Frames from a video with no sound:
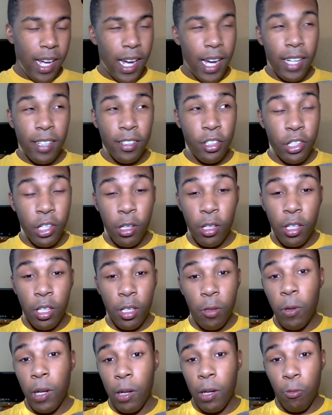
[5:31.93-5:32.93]
I'll show
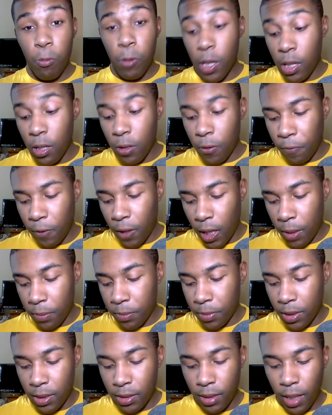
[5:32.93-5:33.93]
you what real
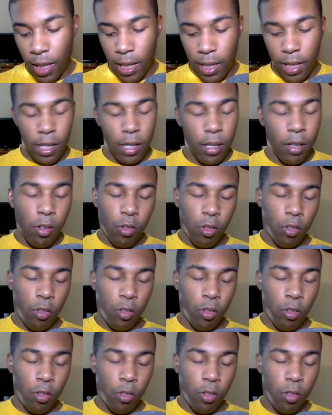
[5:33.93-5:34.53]
flames is and